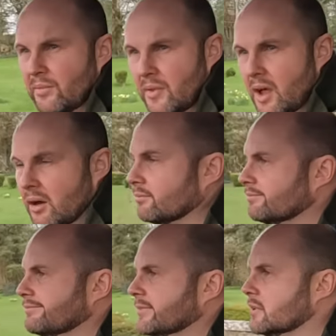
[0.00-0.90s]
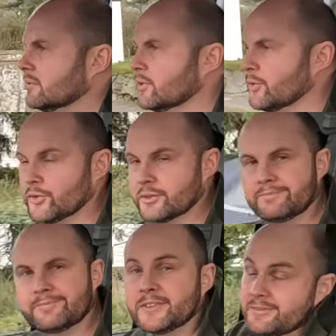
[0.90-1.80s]
No. No, no, nothing.
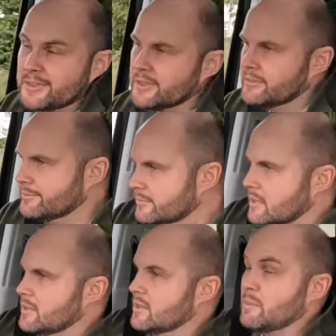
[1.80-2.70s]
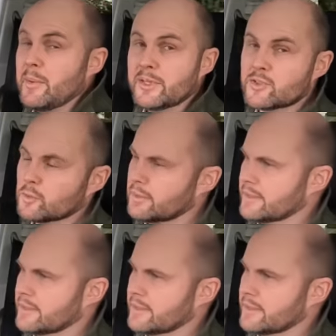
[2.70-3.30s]
No, sorry. Maybe this summer,